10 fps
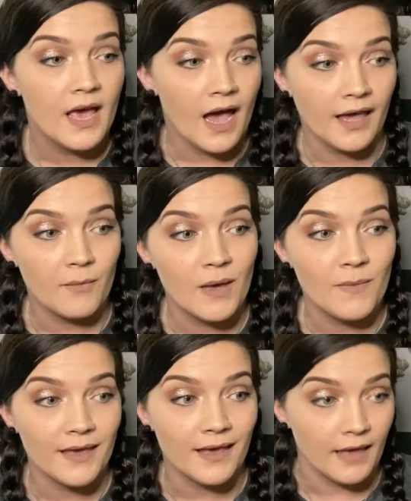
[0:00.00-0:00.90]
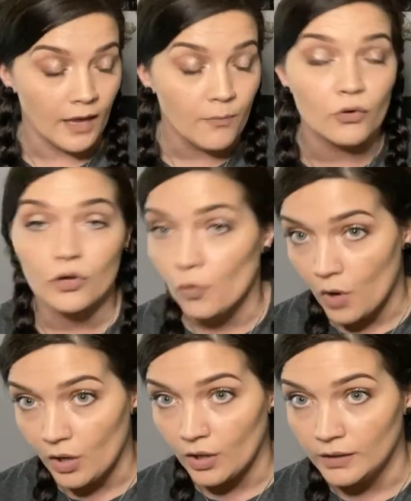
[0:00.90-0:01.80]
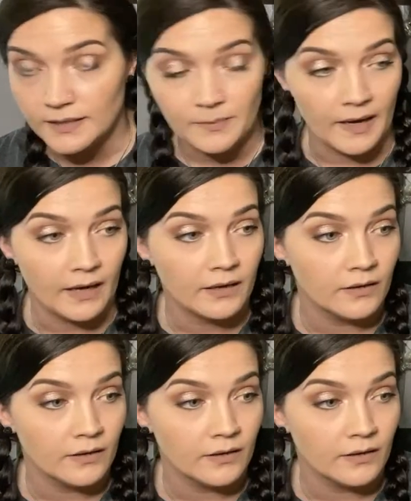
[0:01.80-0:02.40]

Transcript: I can maybe get Gabriel to walk on his back.